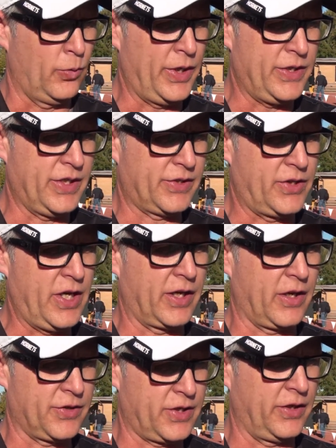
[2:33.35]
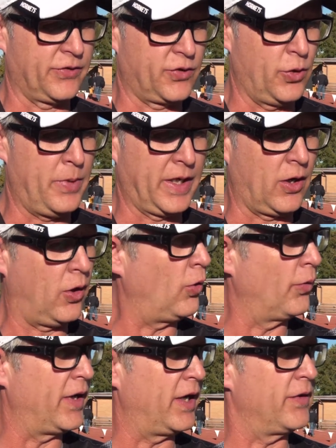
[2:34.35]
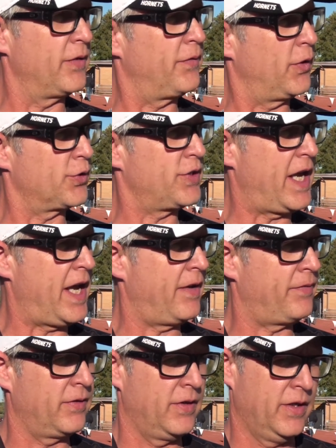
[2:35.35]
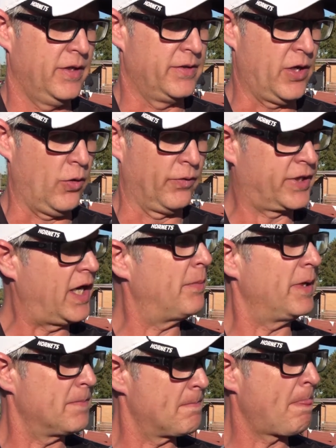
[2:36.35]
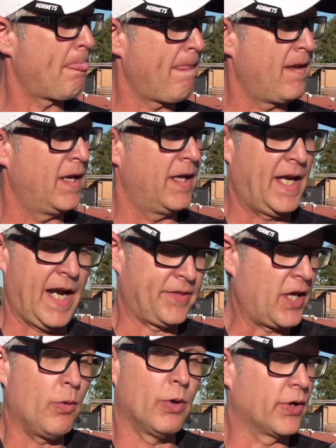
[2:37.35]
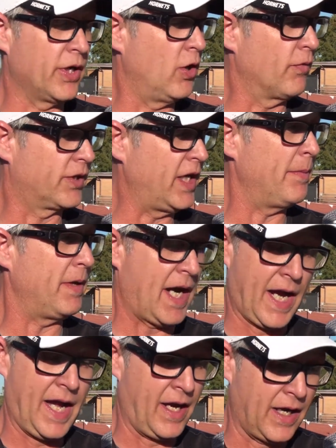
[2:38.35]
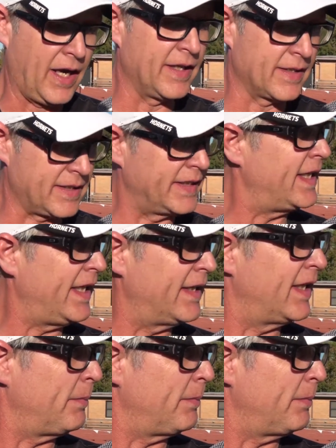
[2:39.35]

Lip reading: We just dug ourselves too big a hole there in the first half to overcome it. And I thought we were going to overcome it. I honestly did.